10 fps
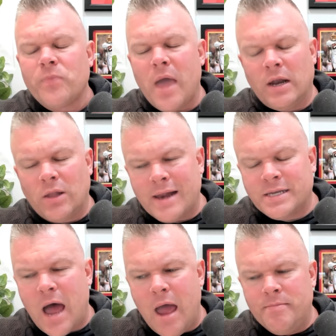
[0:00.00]
And a lot of
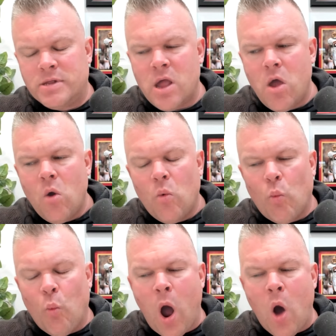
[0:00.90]
times
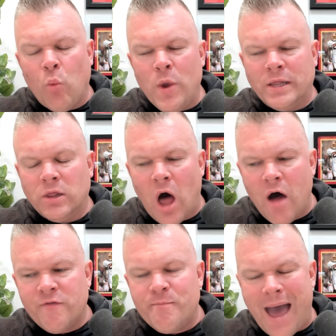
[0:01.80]
we
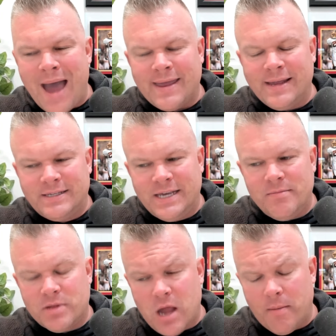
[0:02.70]
love backing
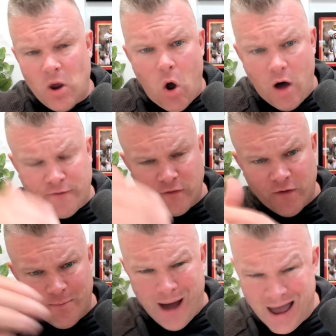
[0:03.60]
teams coming off of a
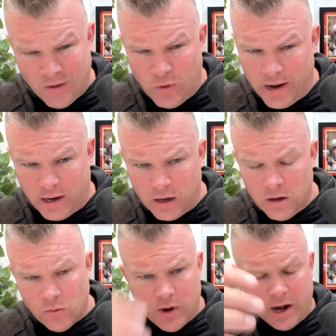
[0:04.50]
bye week
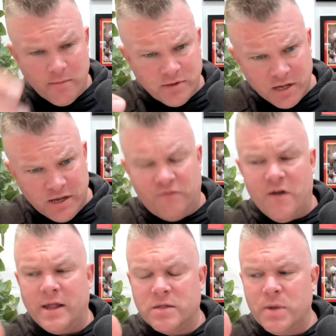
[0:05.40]
when it comes to
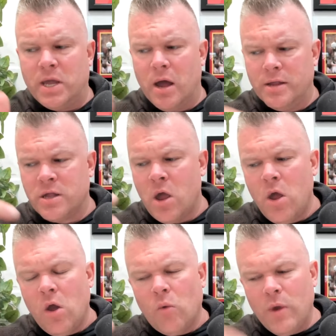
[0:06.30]
defense, because
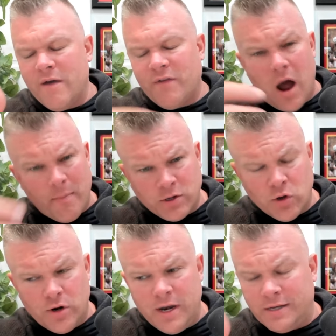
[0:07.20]
we have an
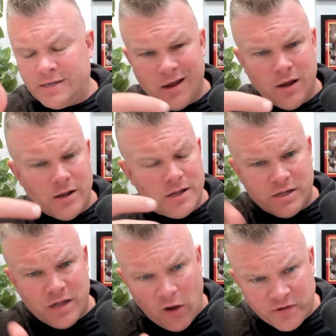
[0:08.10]
opportunity to
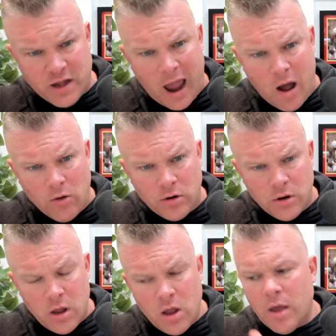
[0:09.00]
self-scout,
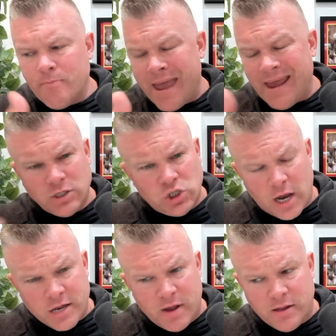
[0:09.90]
make
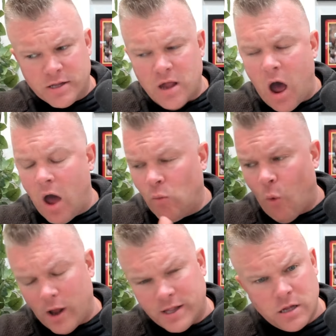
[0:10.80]
adjustments on
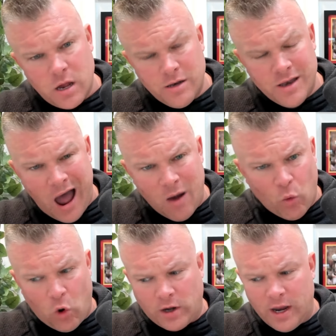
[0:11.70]
what's not
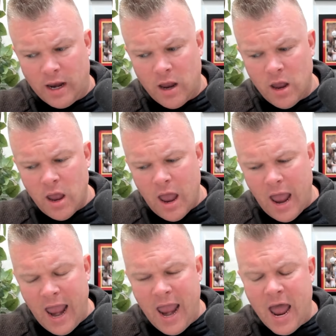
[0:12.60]
working,
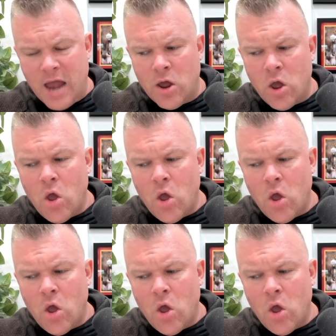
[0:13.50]
and